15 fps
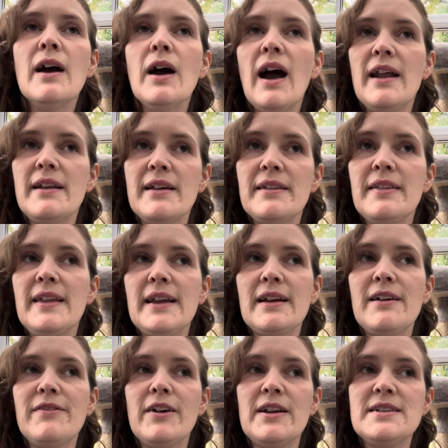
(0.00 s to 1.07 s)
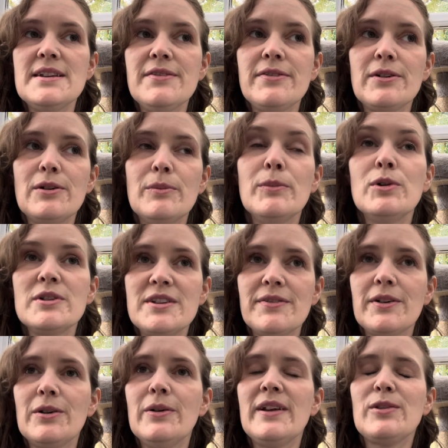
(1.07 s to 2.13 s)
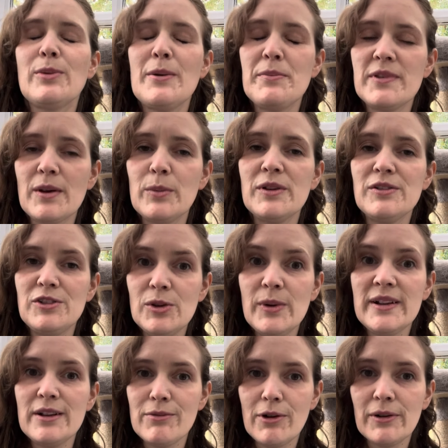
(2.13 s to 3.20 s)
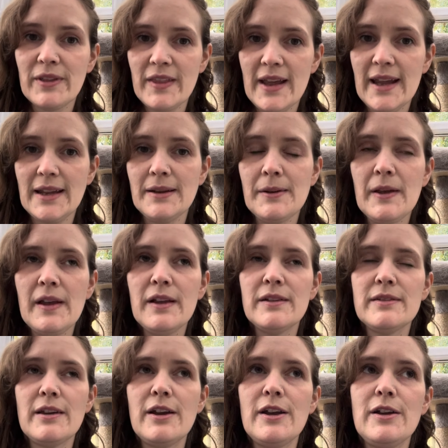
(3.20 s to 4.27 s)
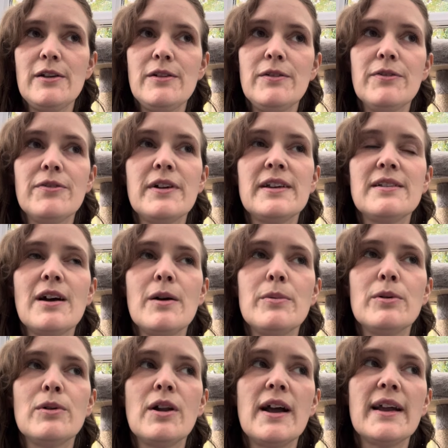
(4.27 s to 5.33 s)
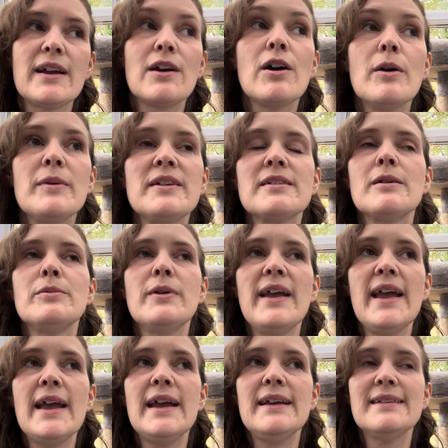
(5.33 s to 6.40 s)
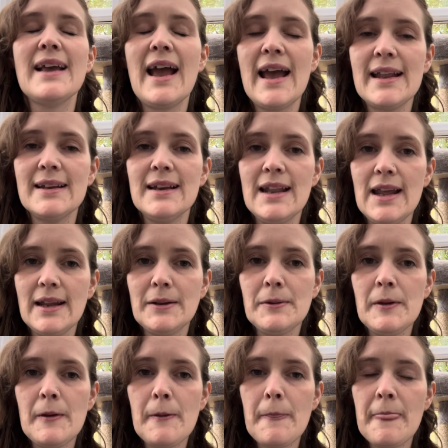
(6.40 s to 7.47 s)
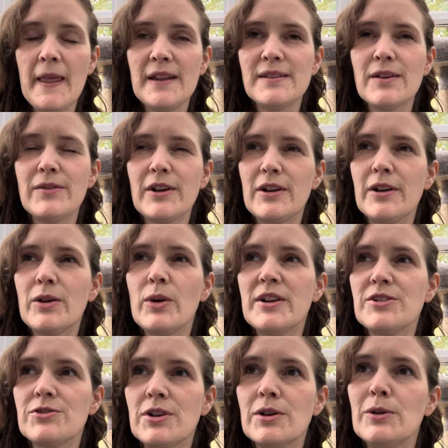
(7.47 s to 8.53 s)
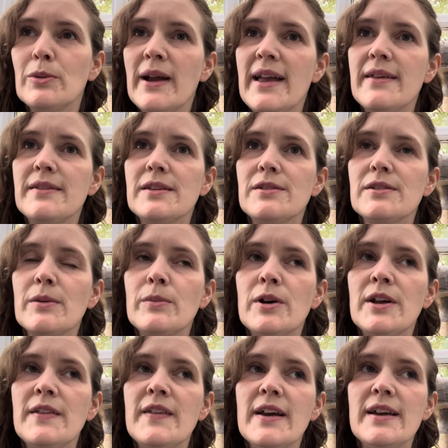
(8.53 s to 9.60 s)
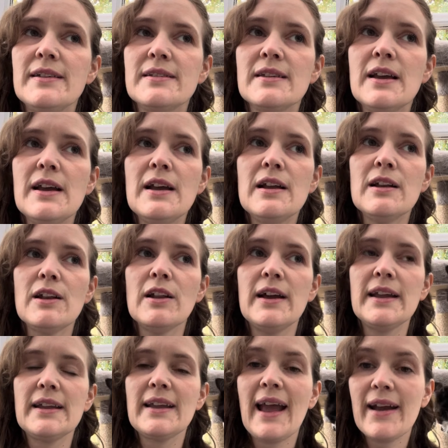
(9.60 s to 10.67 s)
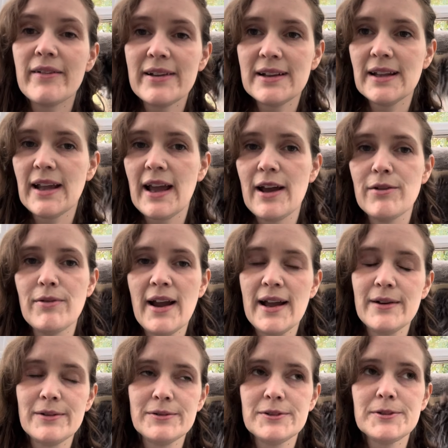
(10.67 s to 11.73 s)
Another thing I find difficult, more difficult, is when someone's doing the wrong thing. So, for example, like a common example here is handling, and something I quite struggle with. So, someone that's like carrying the cat around